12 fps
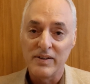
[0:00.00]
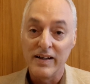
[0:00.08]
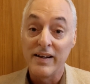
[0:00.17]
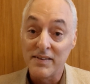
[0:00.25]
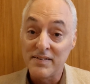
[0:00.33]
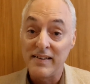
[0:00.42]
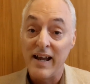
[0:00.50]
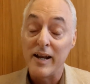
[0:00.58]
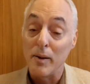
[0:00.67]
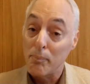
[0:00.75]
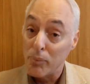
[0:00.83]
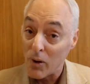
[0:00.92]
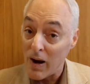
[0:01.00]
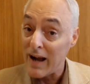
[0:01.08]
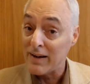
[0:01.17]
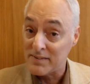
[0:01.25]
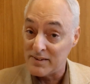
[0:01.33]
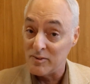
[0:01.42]
And instead, a
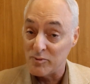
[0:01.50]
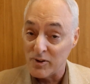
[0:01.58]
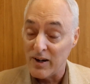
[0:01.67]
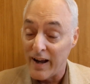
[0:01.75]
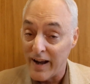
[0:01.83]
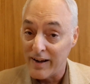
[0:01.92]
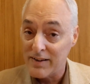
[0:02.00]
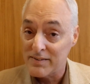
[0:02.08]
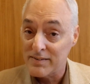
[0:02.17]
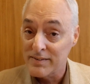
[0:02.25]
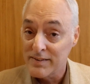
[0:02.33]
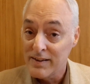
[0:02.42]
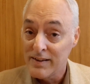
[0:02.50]
proxy for x,